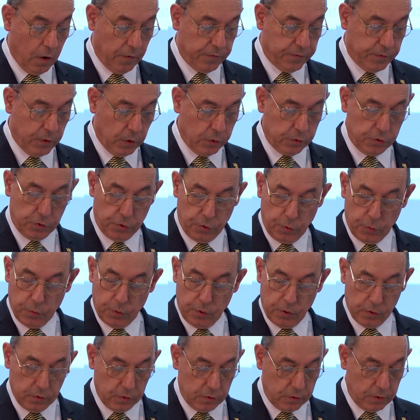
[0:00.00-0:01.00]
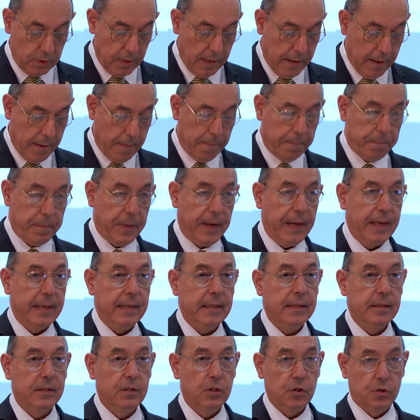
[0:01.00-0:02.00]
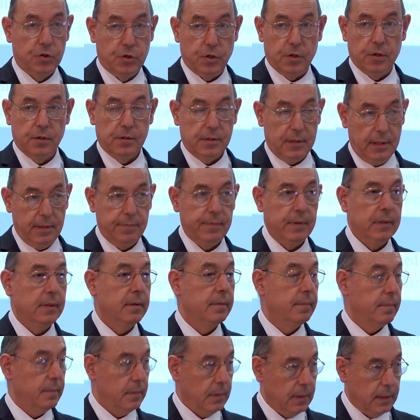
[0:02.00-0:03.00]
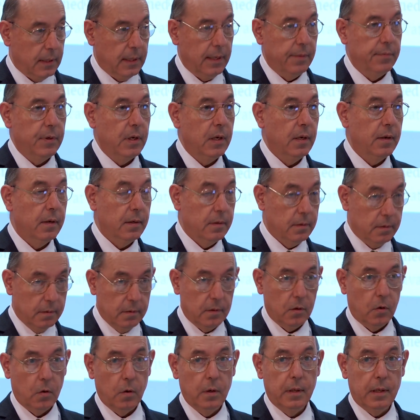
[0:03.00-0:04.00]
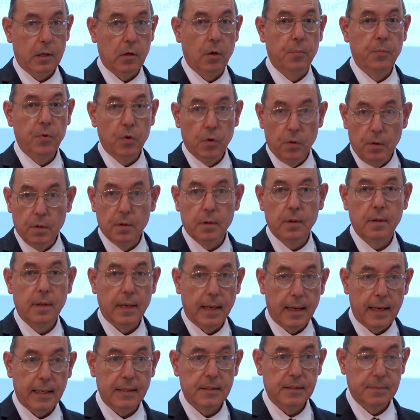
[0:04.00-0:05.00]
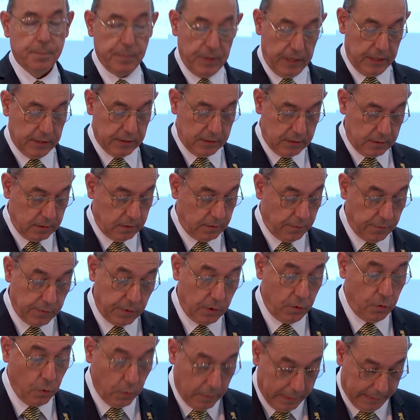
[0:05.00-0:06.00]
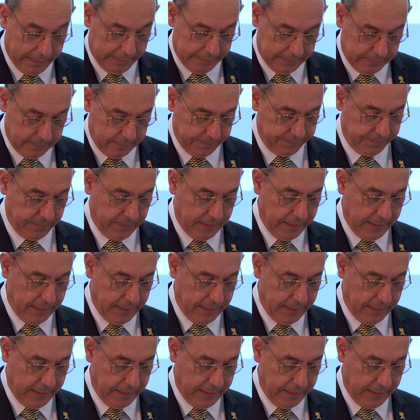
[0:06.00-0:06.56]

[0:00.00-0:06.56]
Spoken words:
of those unions by the church, even giving Holy Communion as ministers of the Eucharist.